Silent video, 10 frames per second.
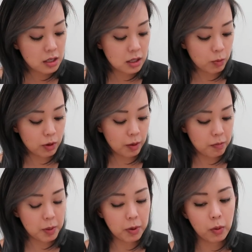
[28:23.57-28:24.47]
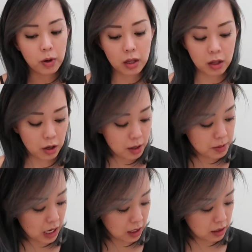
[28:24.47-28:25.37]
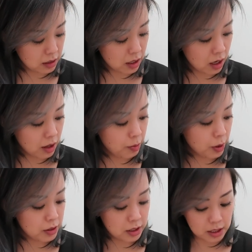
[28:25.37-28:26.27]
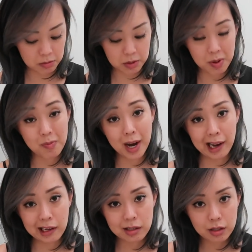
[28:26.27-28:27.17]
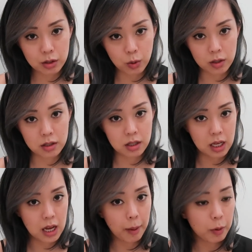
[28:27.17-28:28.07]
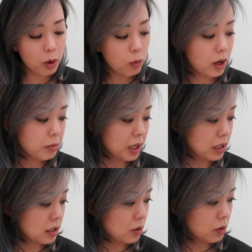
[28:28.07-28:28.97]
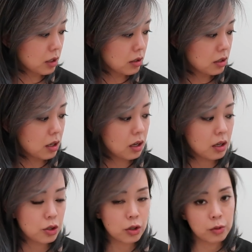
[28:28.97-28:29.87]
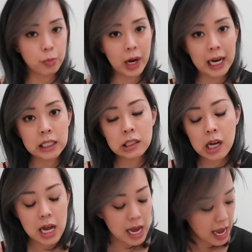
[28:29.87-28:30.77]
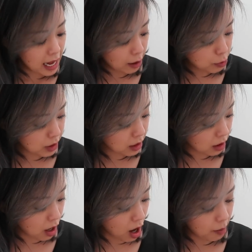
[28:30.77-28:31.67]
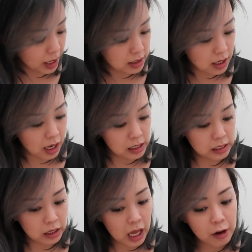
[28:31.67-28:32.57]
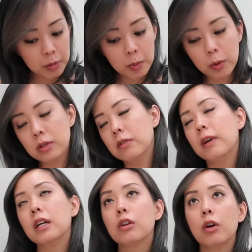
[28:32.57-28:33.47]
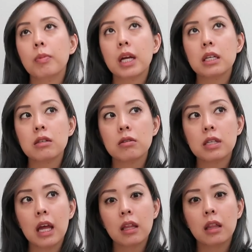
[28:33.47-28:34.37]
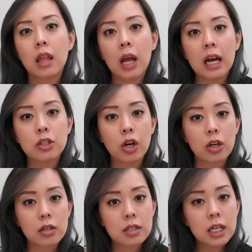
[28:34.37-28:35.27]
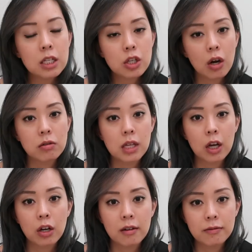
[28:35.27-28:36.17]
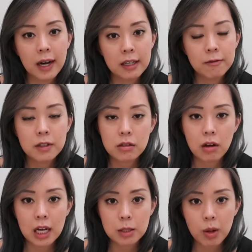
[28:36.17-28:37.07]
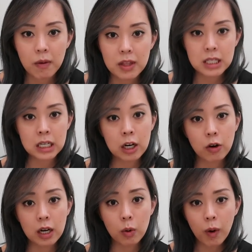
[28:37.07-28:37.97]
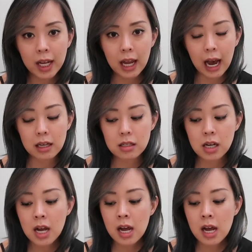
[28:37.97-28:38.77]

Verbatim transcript: some and people were a little upset because uh, the person seemed to be biased towards the chemical one because it was a certain brand. And I was reading the comments, and a lot of people defended her because they were saying that they had darker skin tones and couldn't find a physical S P F that didn't create a white cast.